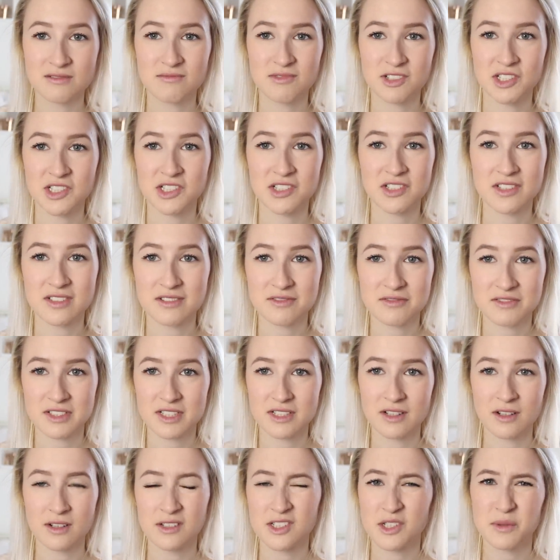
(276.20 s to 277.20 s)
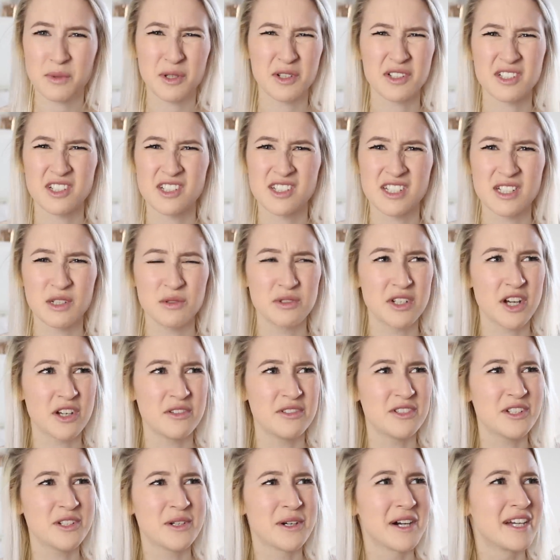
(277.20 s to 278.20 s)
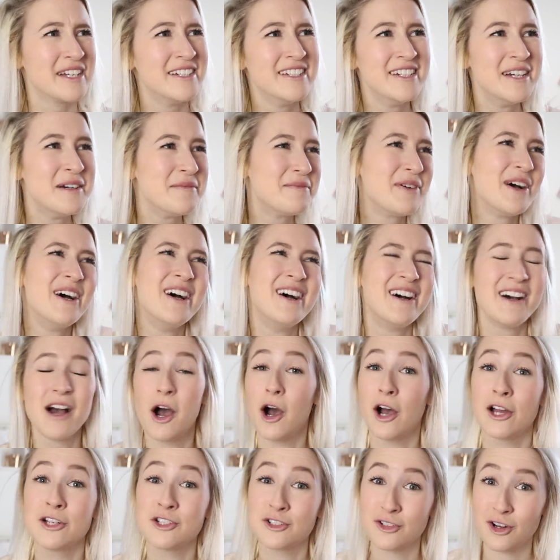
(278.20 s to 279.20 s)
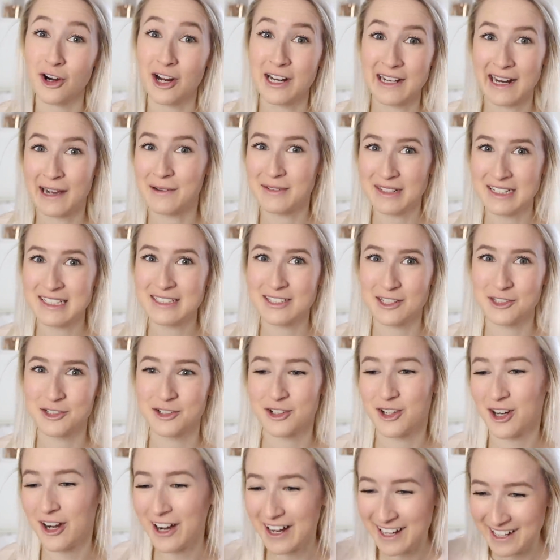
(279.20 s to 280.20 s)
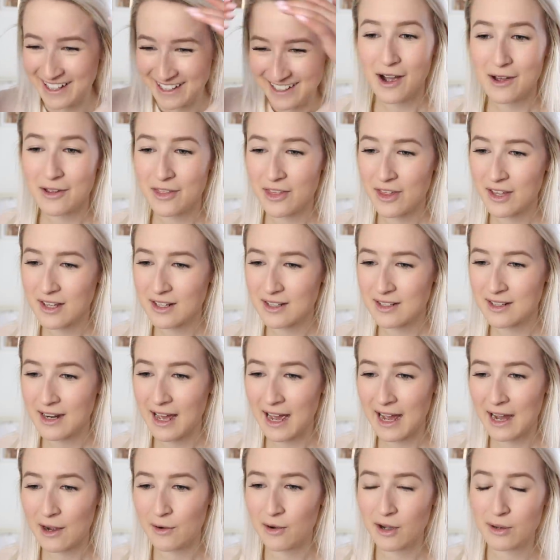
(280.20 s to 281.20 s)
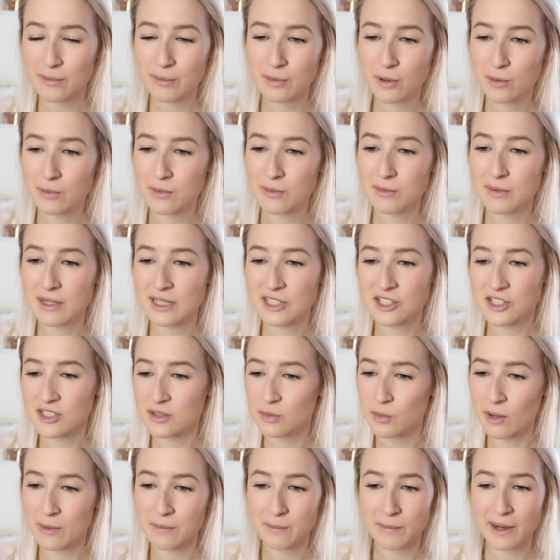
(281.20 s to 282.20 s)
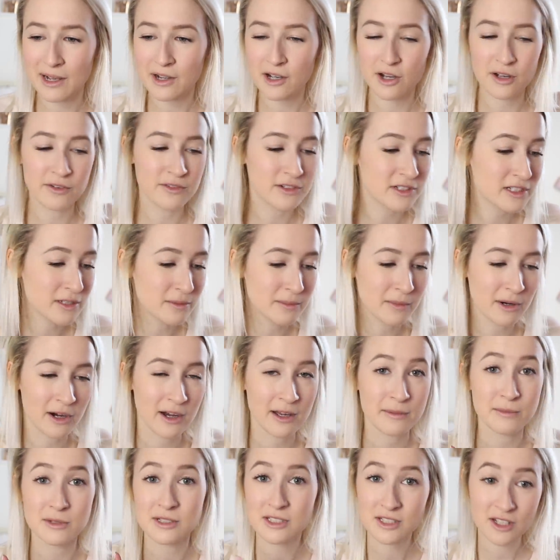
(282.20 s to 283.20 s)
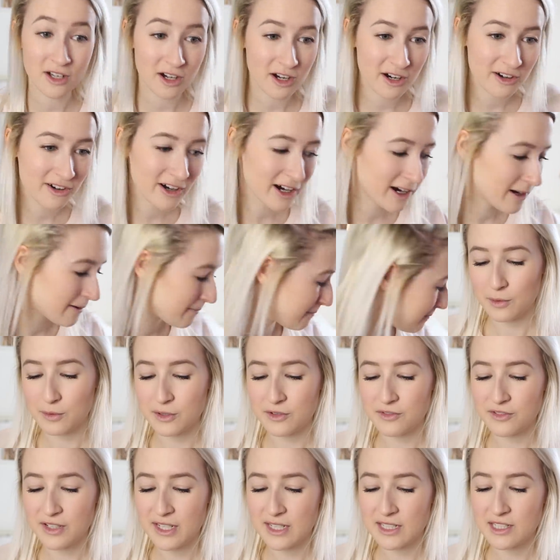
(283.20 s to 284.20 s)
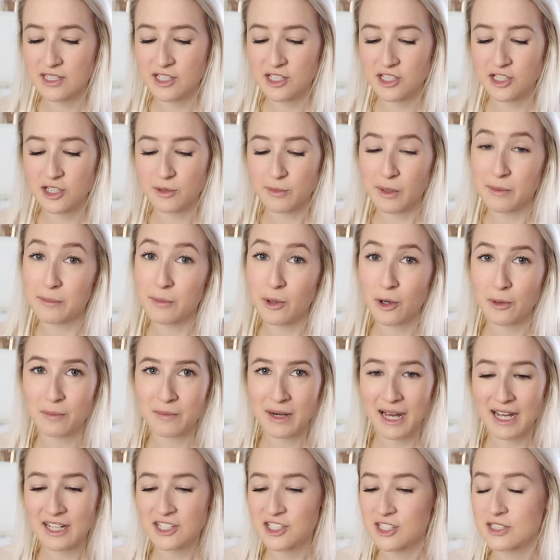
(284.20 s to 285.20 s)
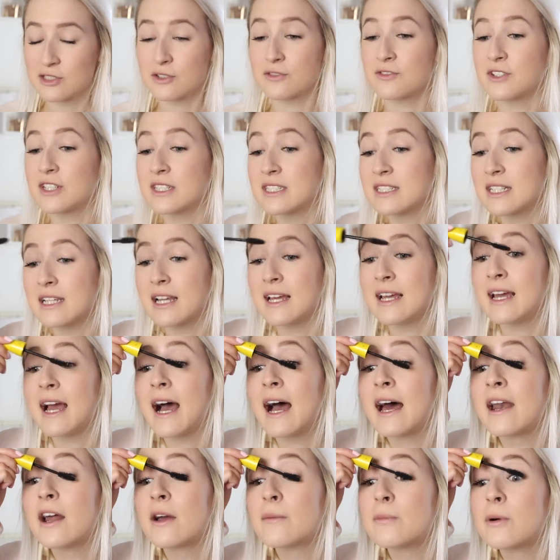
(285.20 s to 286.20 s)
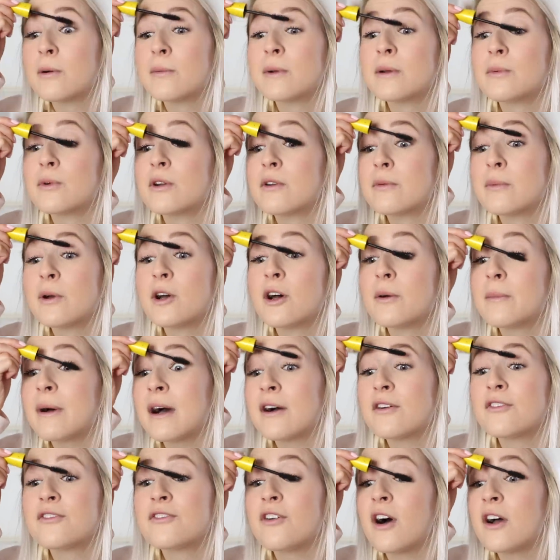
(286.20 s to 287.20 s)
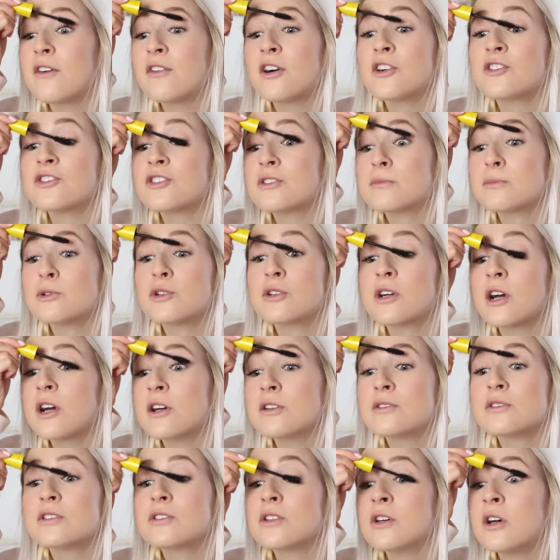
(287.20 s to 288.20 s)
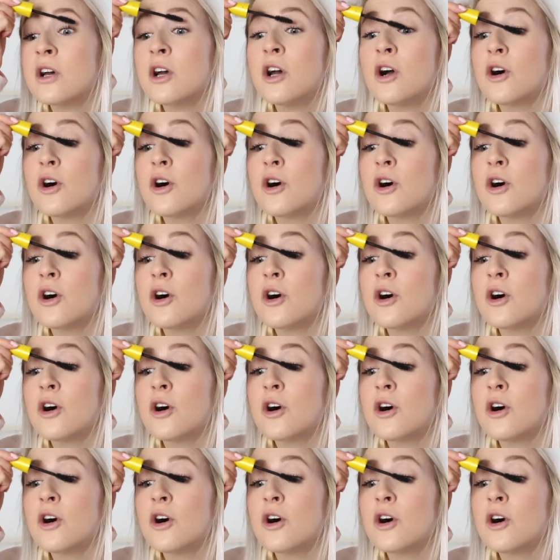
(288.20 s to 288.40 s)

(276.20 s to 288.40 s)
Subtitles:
to be honest, I still don't, do I? But I try now, at least I try. I think now I probably just went back over to my mascara. I would have needed to do my bottom lashes, obviously, and I probably would have put about 500 more coats